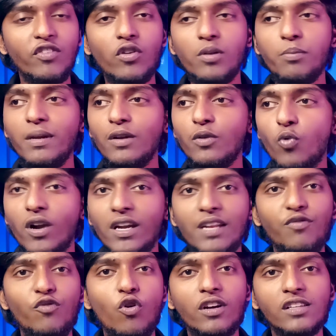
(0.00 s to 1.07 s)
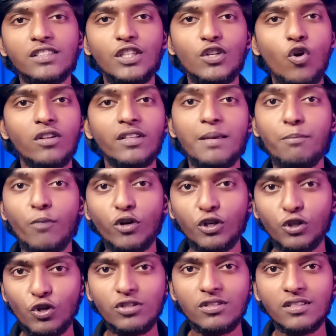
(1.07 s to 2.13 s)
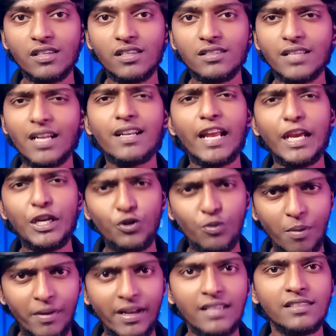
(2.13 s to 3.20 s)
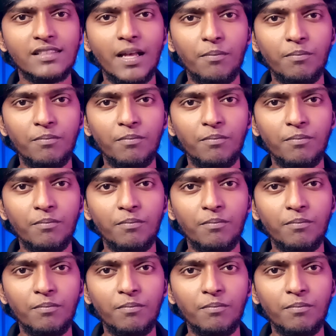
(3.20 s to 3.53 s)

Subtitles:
we will be only focusing on the important questions and trying to memorize them.